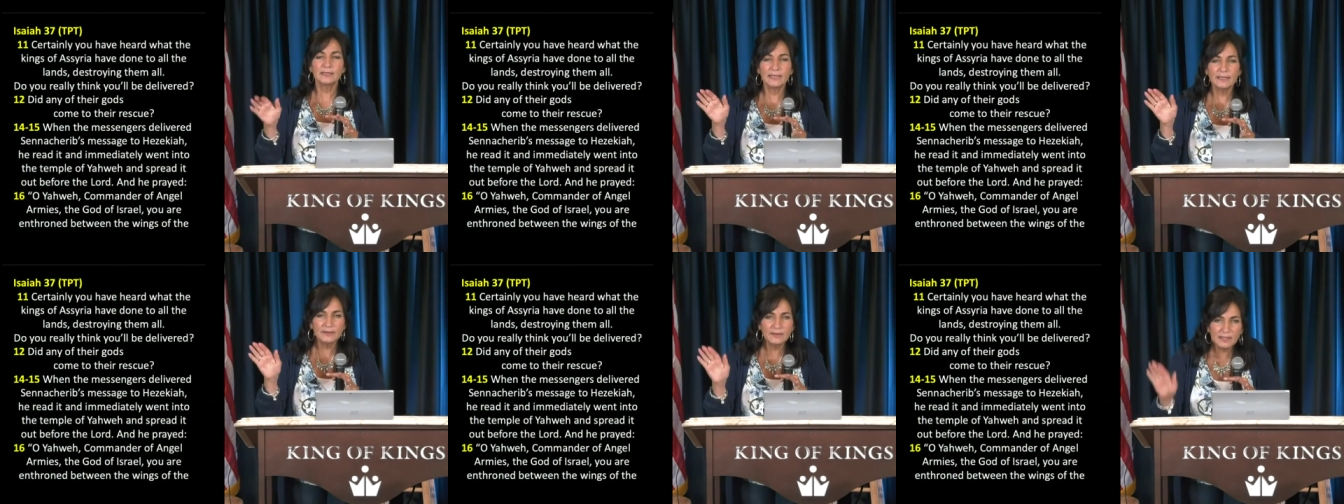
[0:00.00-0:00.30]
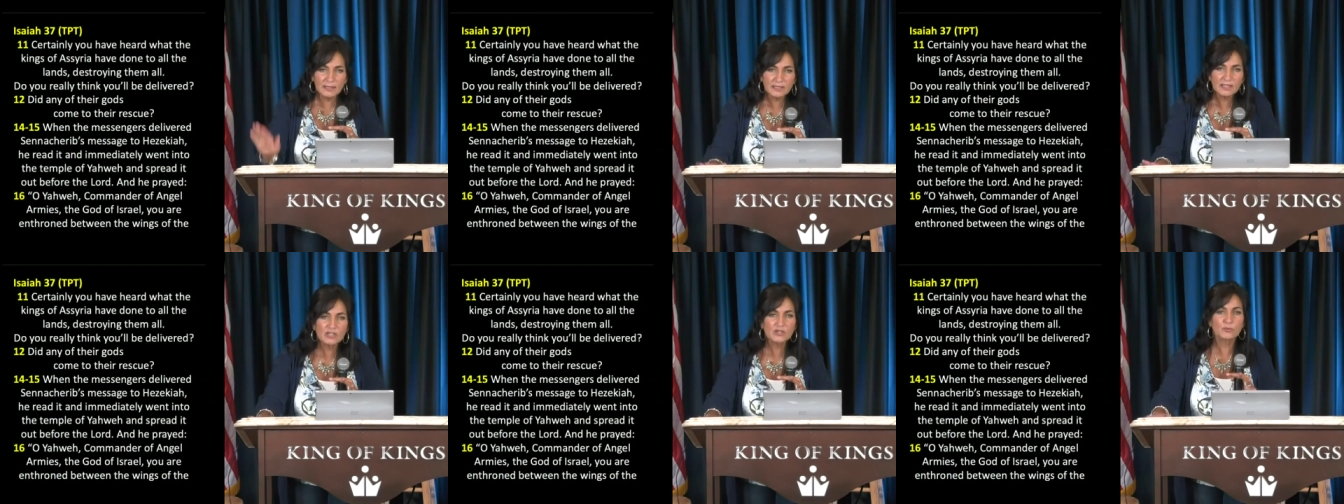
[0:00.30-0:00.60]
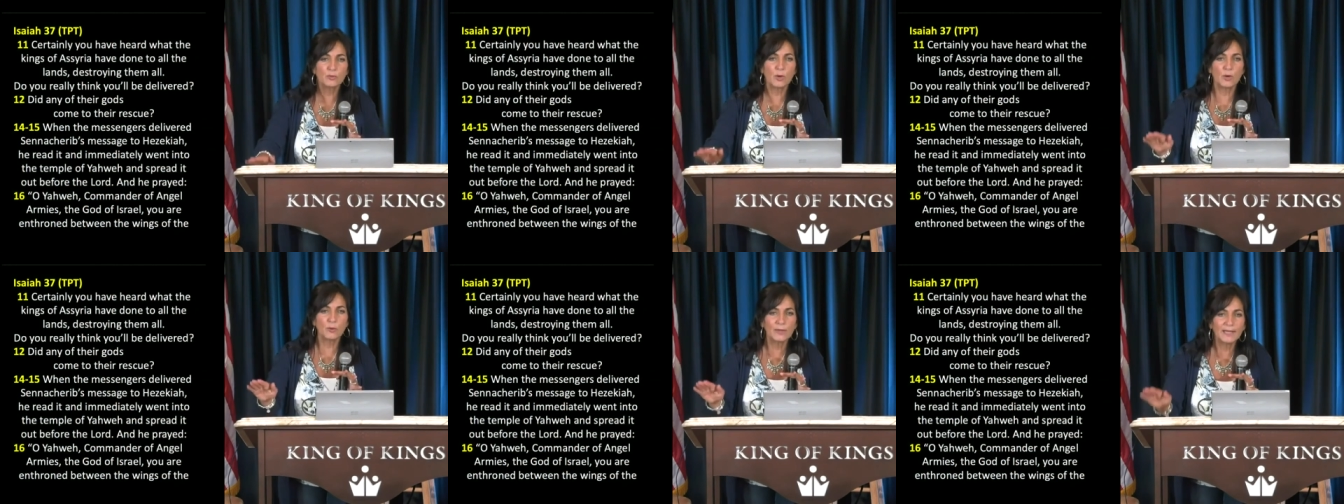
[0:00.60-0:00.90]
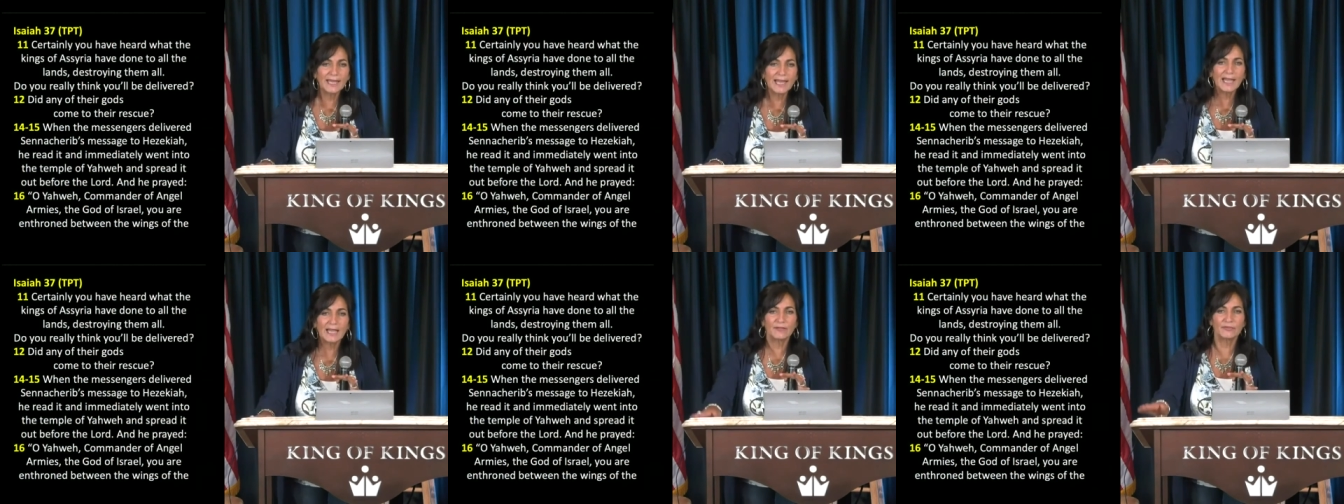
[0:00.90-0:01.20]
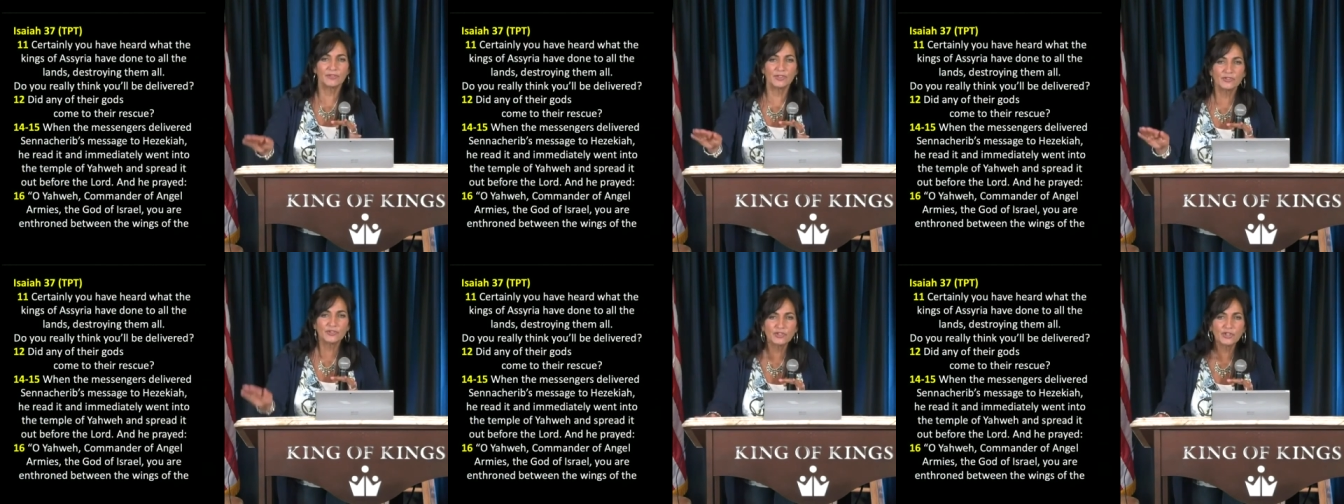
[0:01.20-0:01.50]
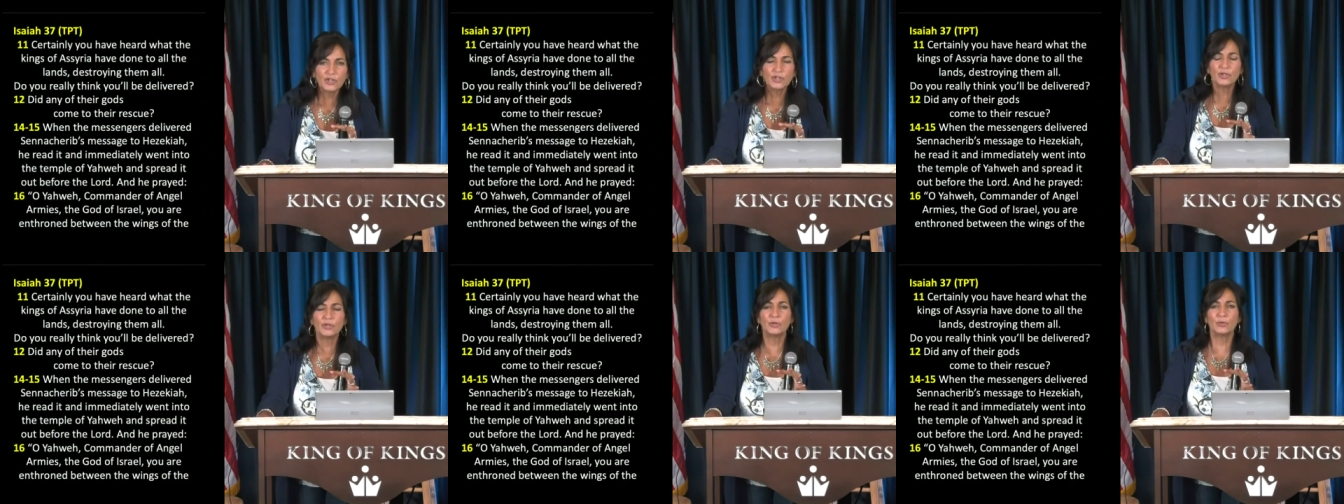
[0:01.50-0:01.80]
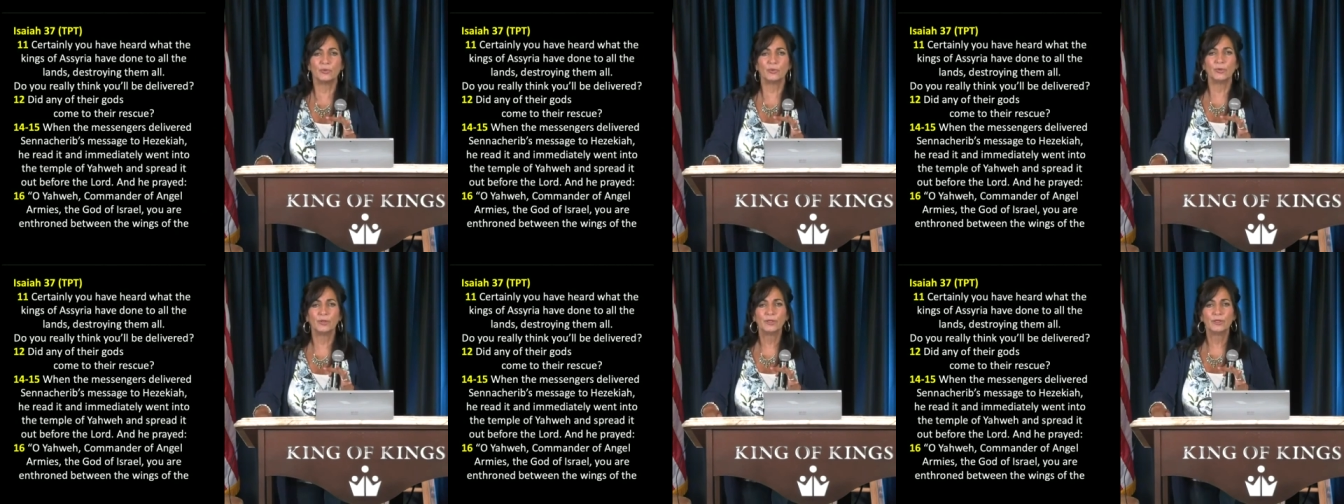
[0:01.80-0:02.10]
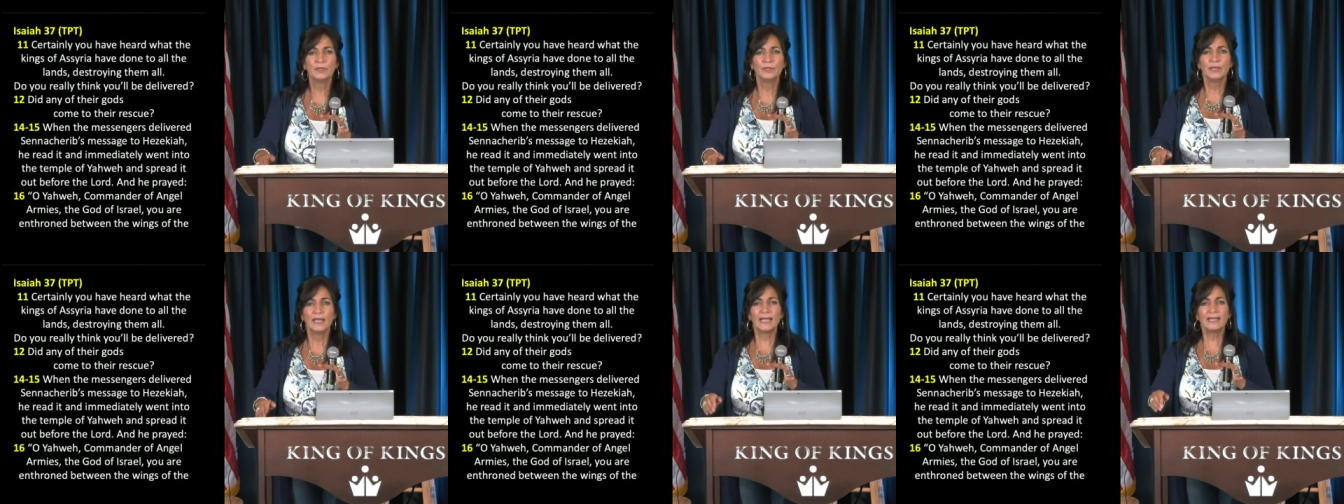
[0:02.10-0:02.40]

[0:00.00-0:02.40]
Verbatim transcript: See, this is what we have to do.